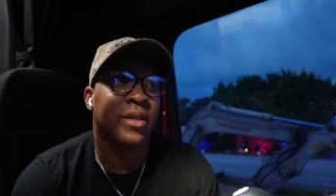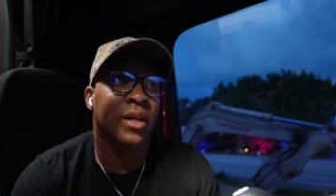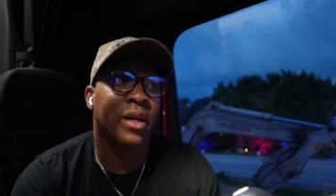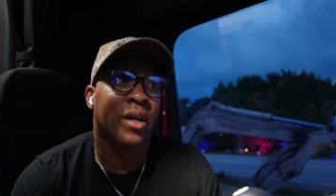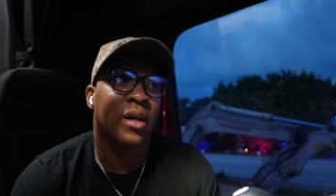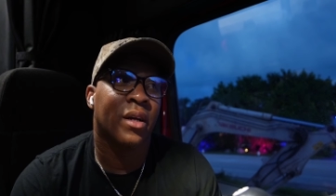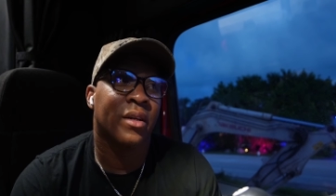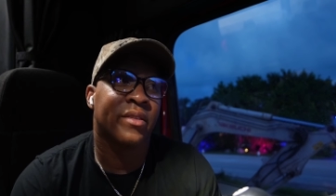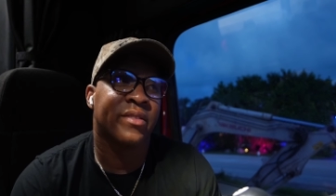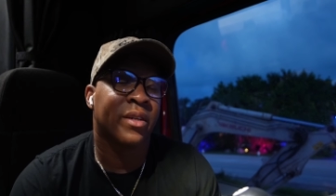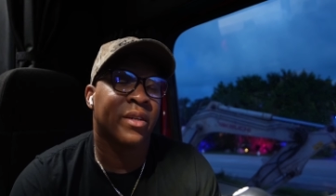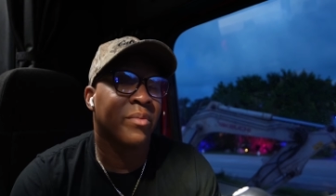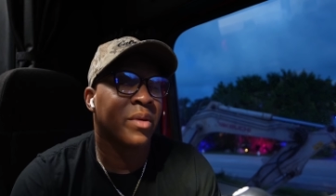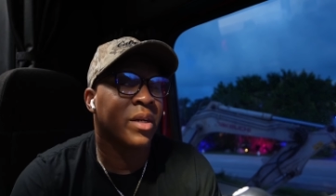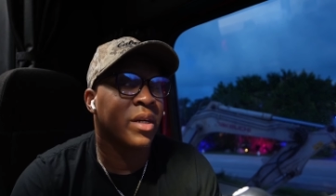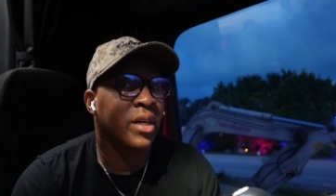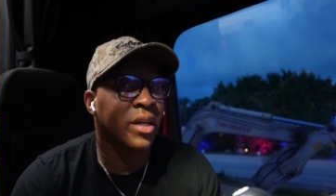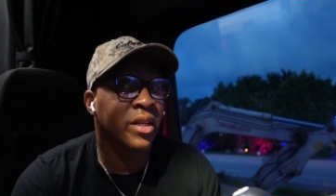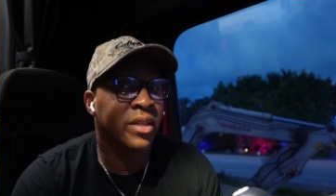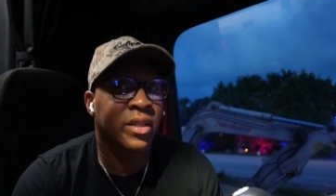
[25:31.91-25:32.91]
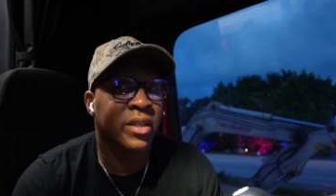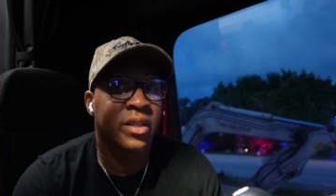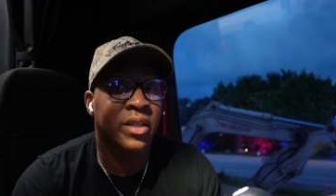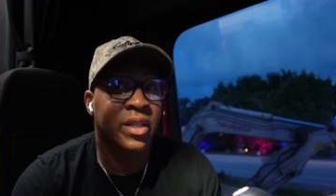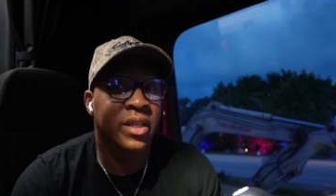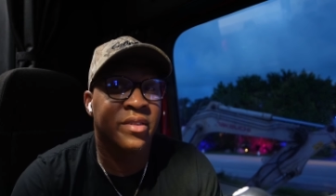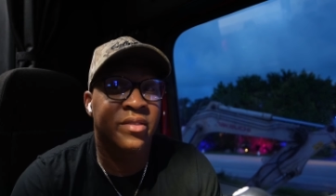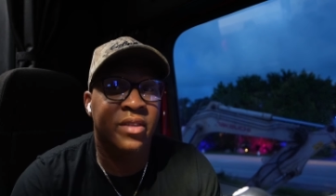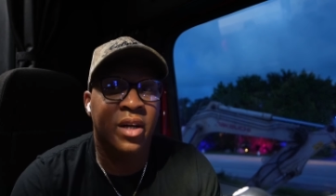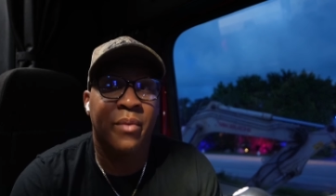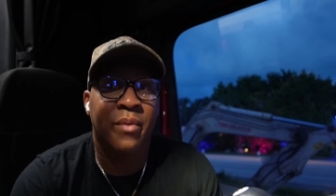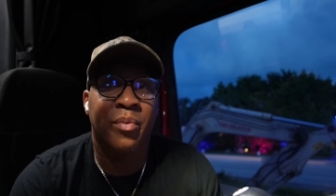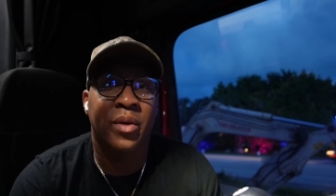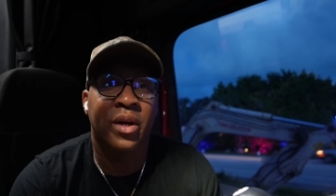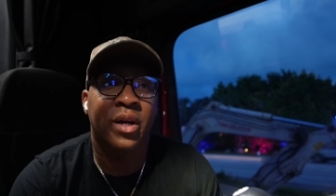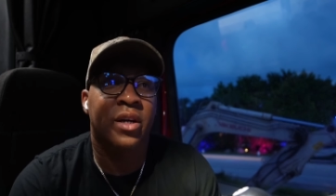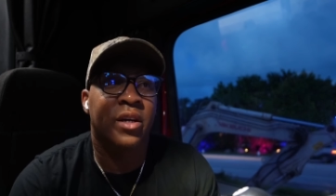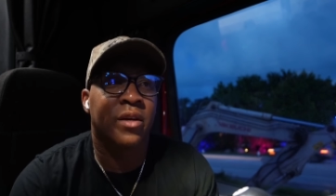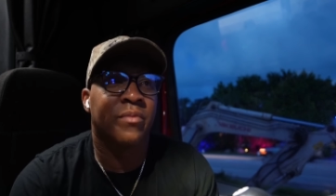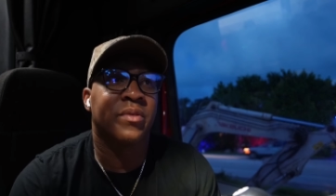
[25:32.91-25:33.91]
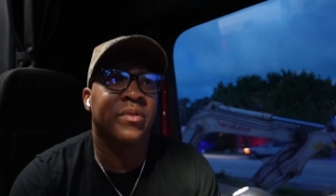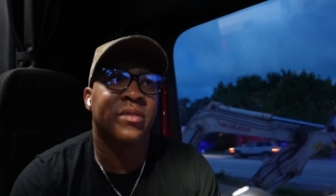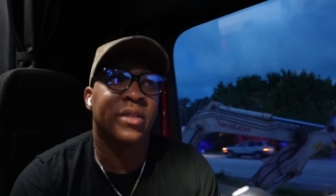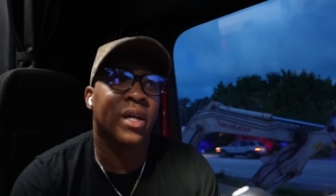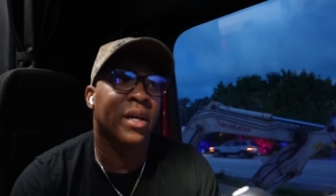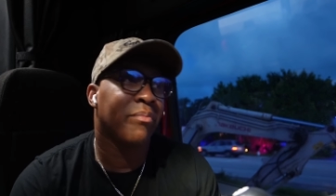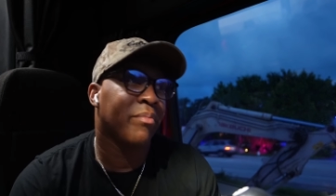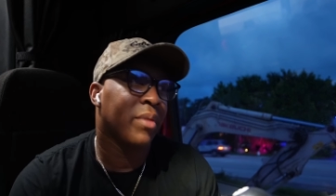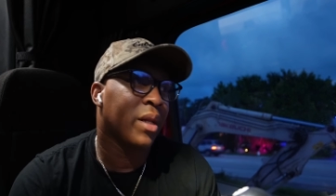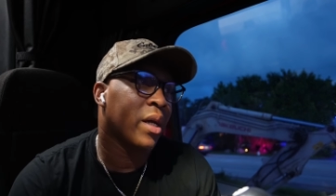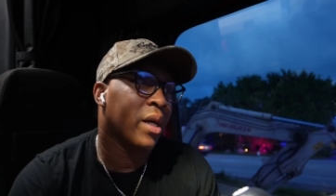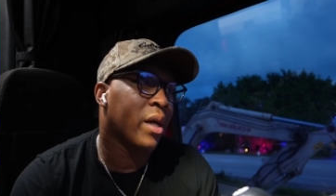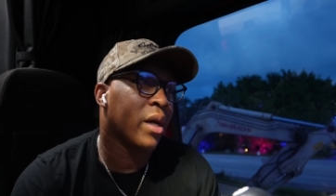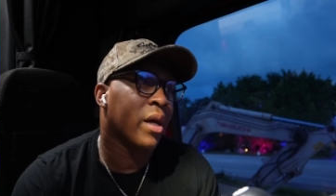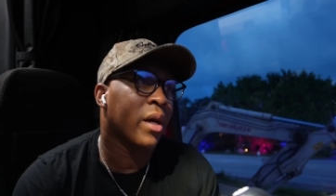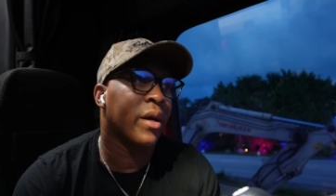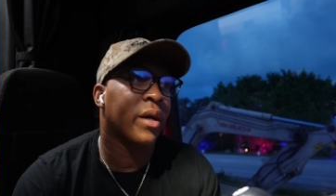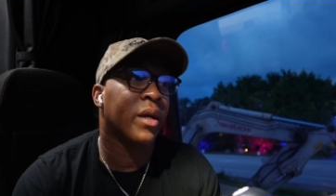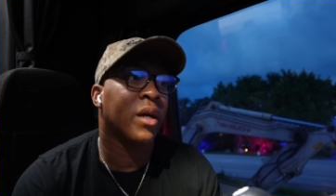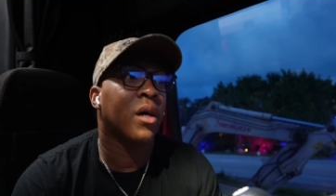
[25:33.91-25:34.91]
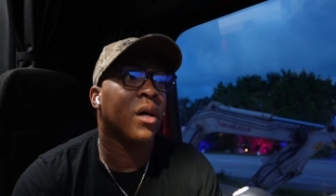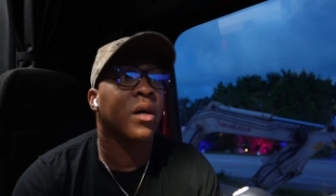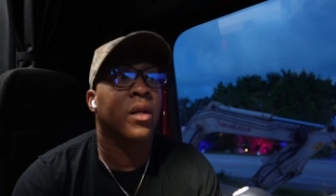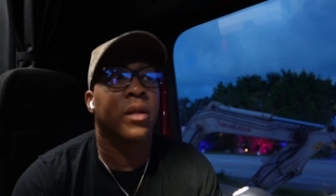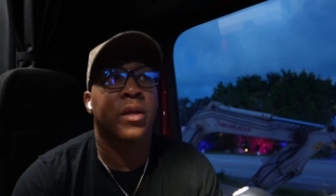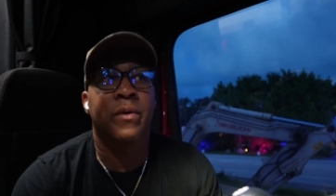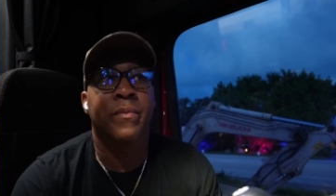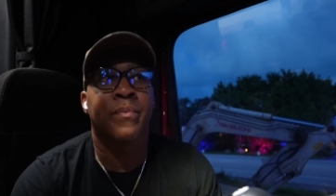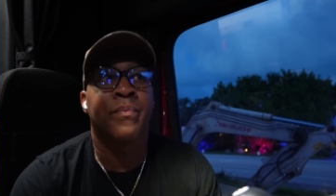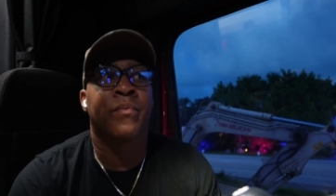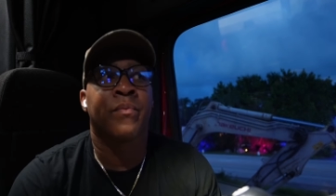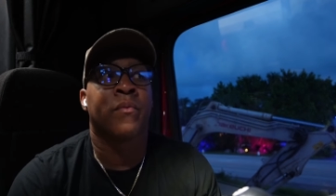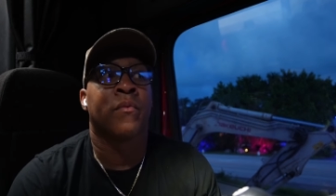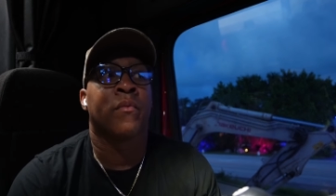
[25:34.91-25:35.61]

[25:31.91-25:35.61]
Some of the other lease operated companies like Blair and all them,